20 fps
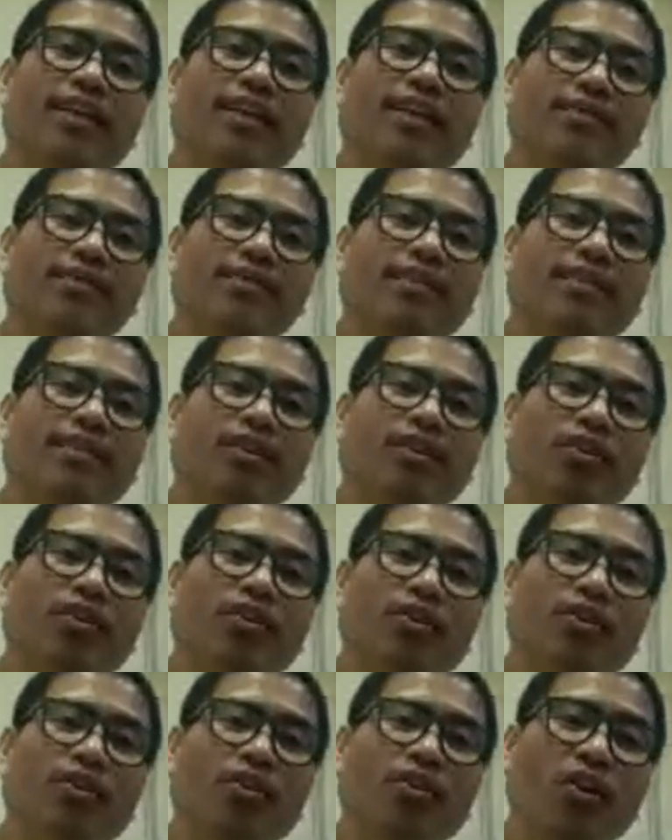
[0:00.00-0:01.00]
get
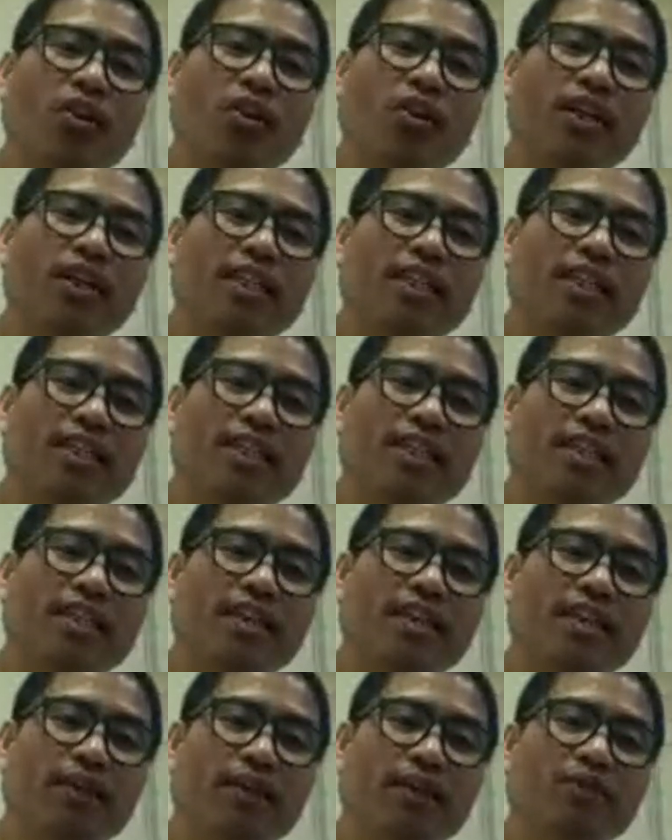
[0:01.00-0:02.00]
chronic
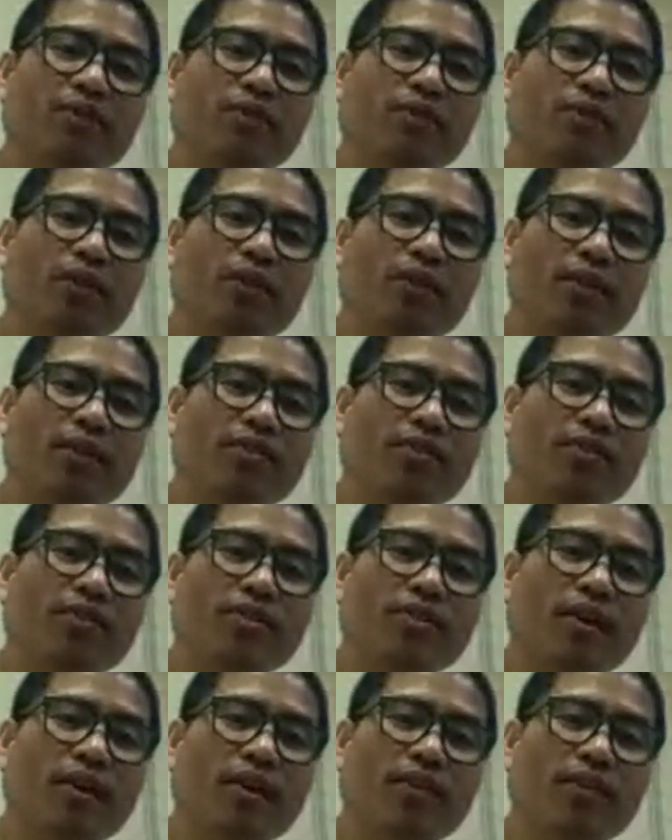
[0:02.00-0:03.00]
diseases after five
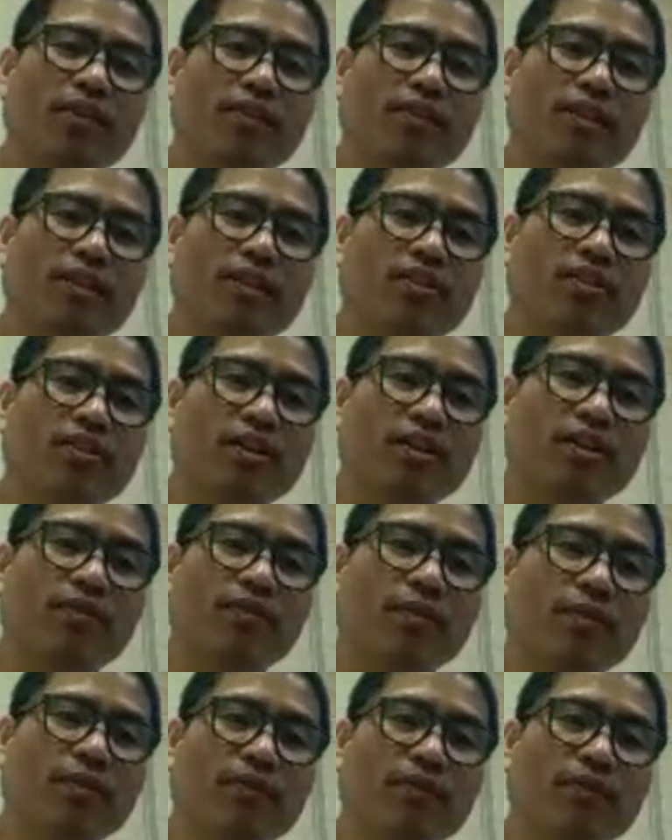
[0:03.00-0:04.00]
years, after 10 years,
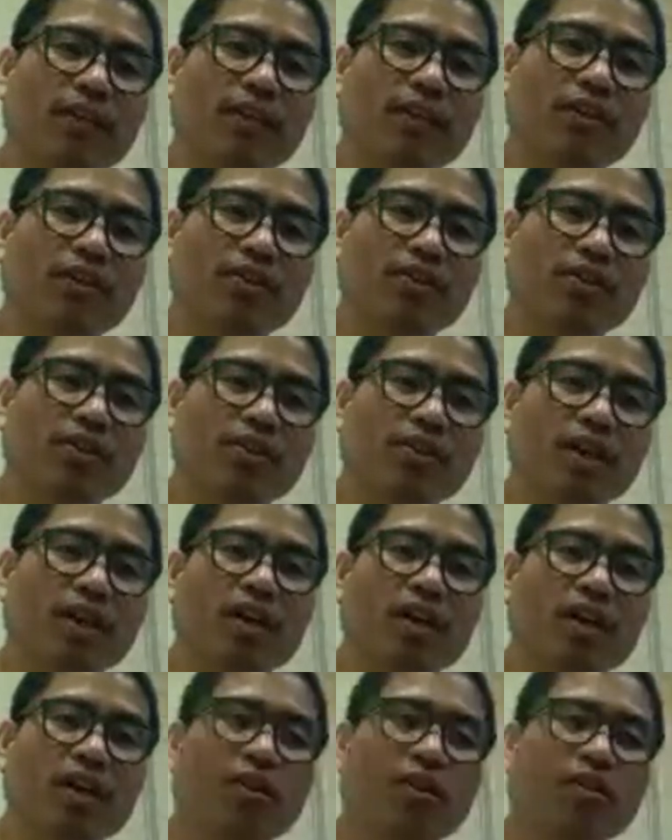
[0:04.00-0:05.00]
after 15 years.
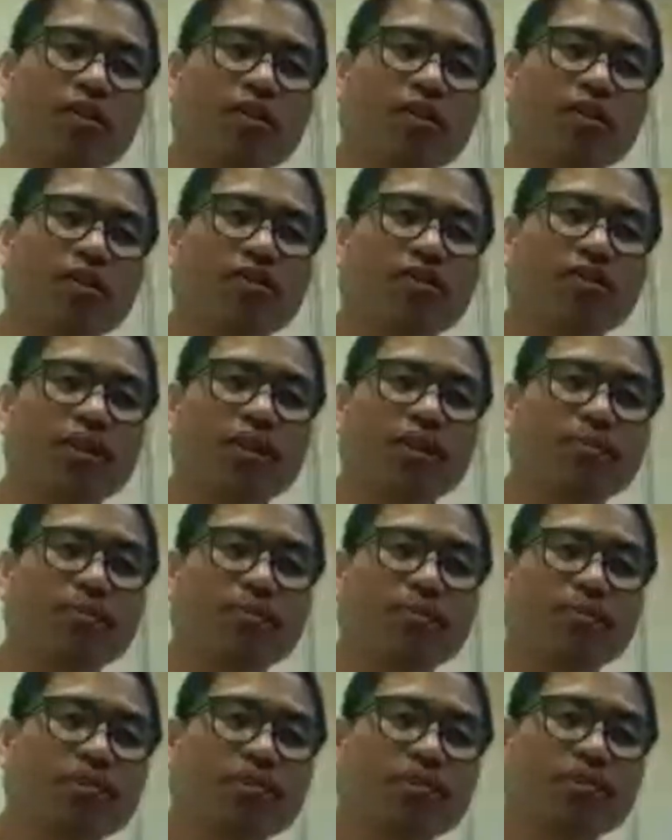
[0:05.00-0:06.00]
It's matter, it
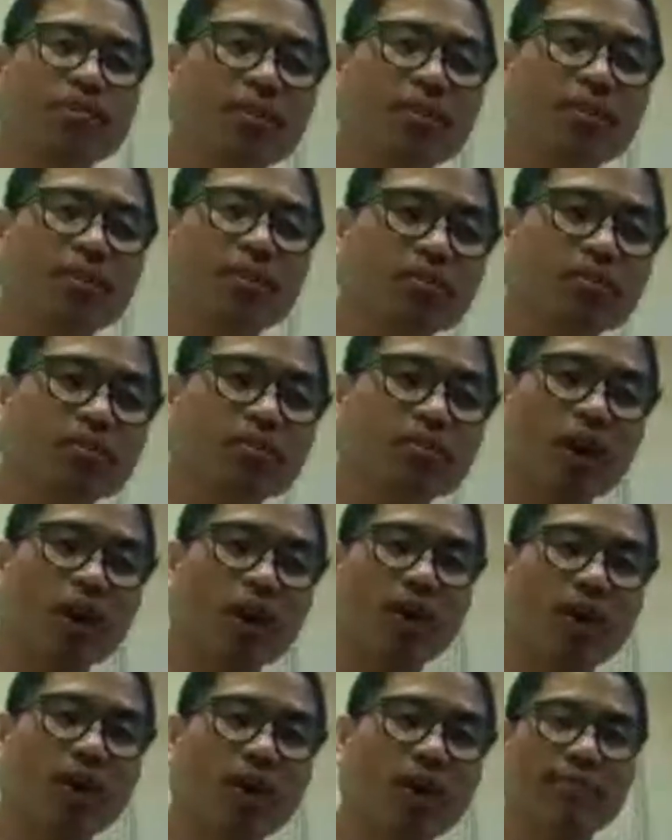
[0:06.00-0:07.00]
matters a lot also for
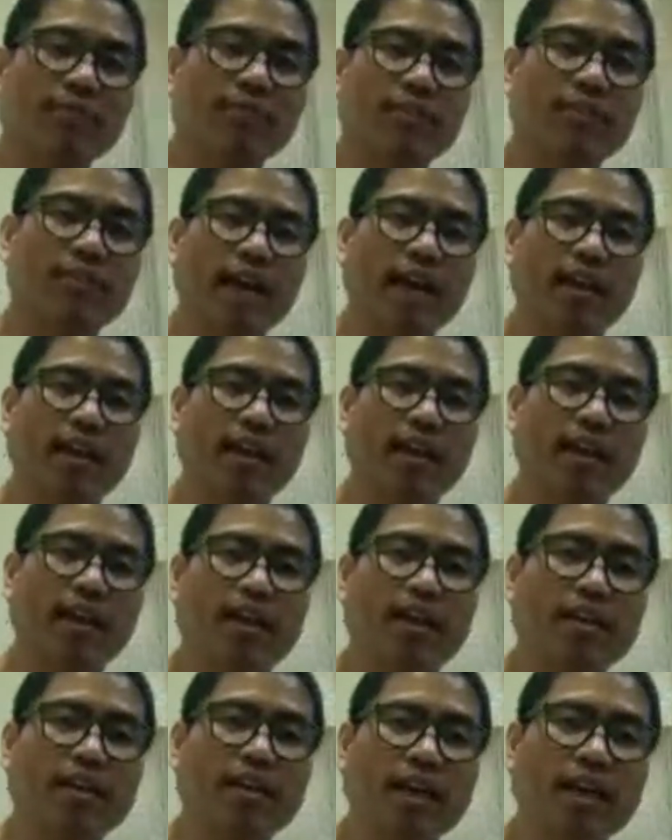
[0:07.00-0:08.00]
our lifestyle
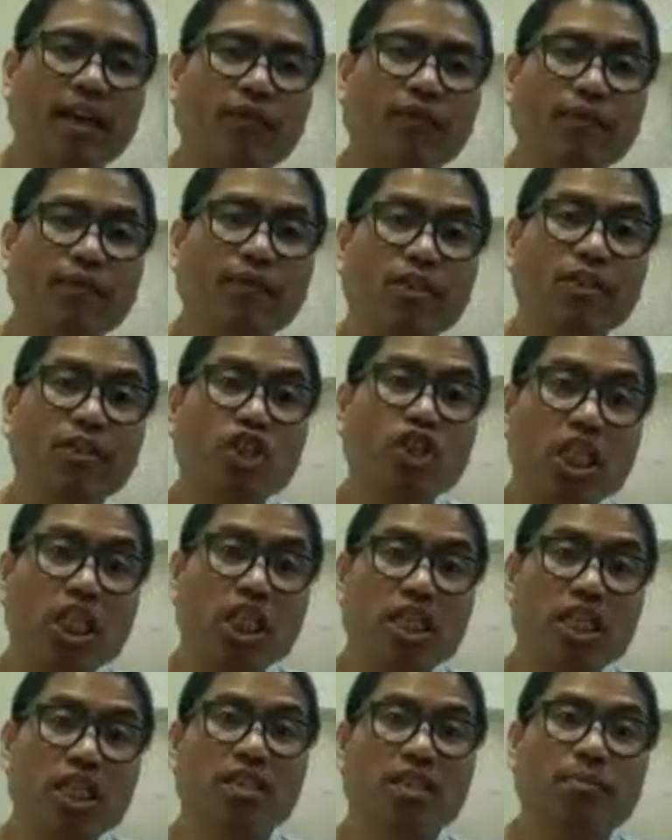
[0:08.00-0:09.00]
aside from the
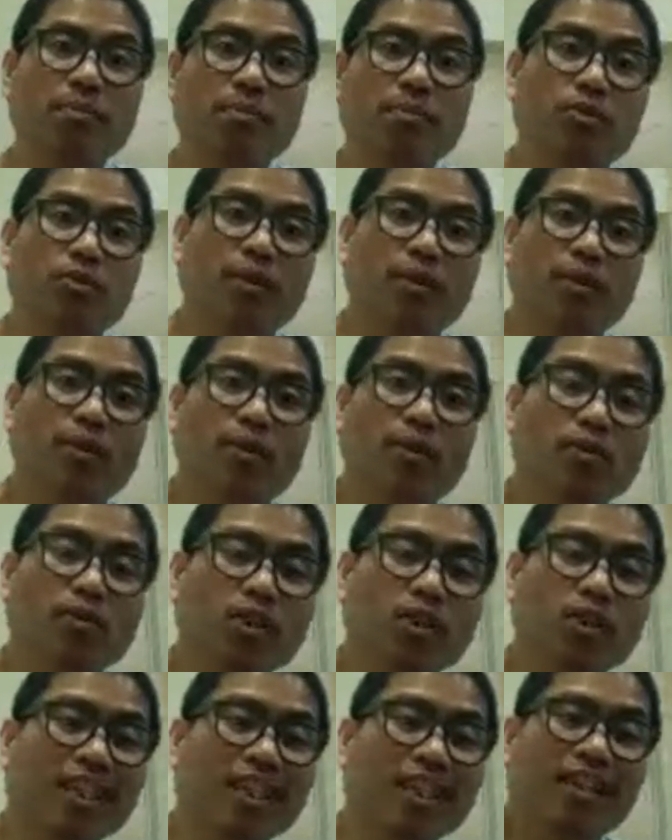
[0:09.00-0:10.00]
genes, because we have
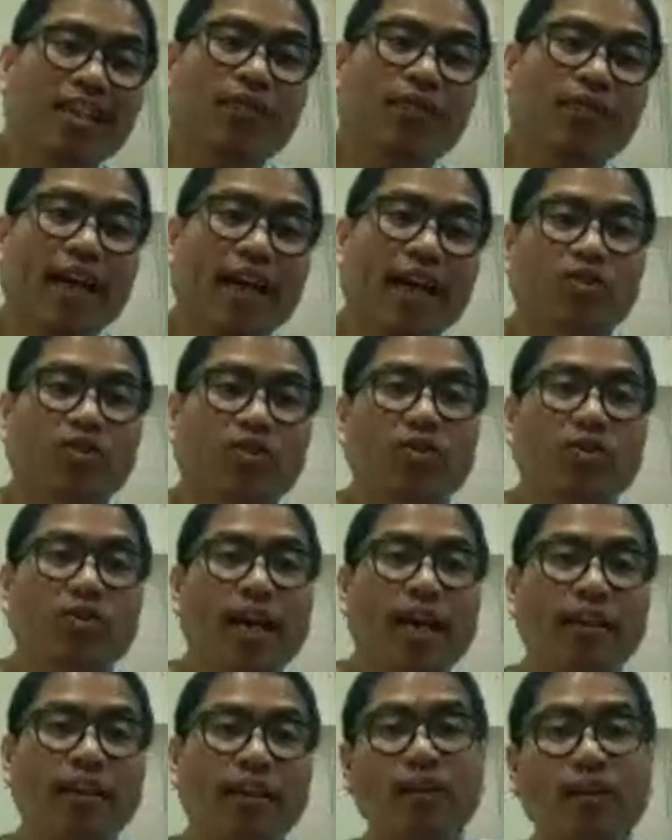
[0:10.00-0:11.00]
also genetic factor,
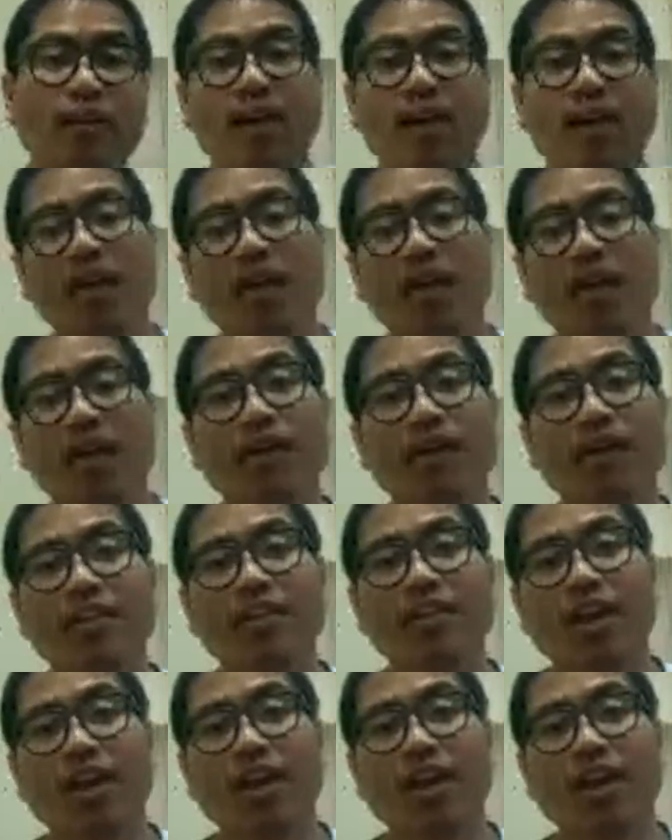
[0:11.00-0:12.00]
right?
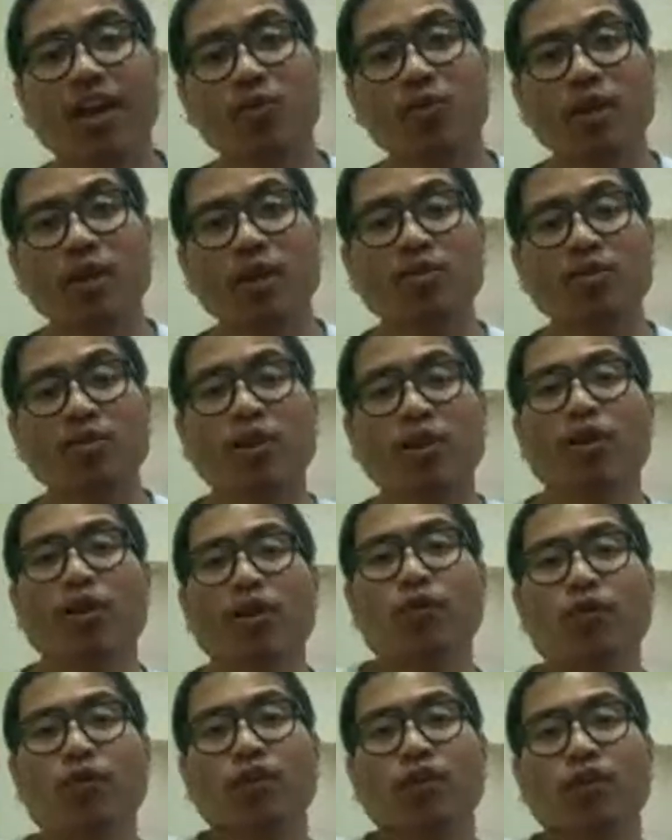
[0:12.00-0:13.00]
Hereditary traits.
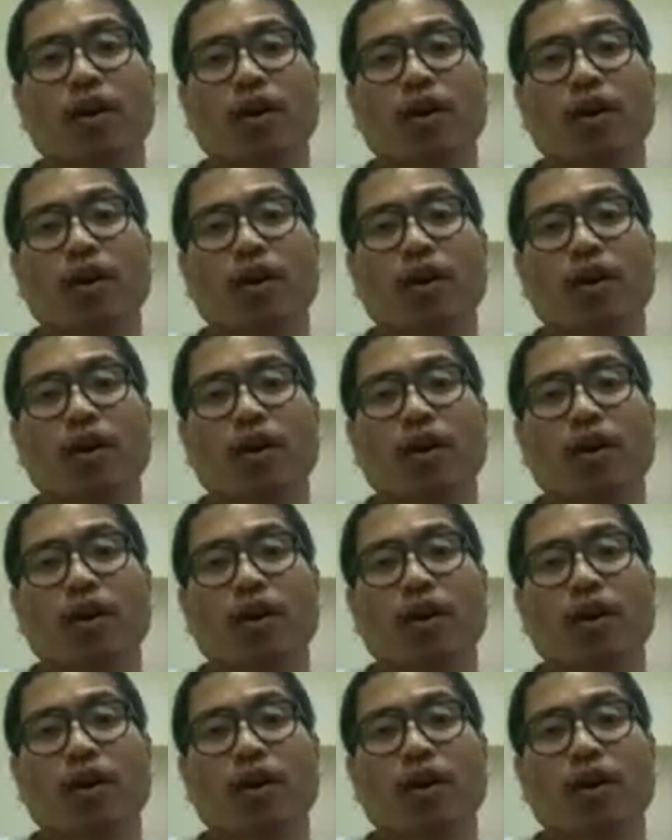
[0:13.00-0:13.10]
For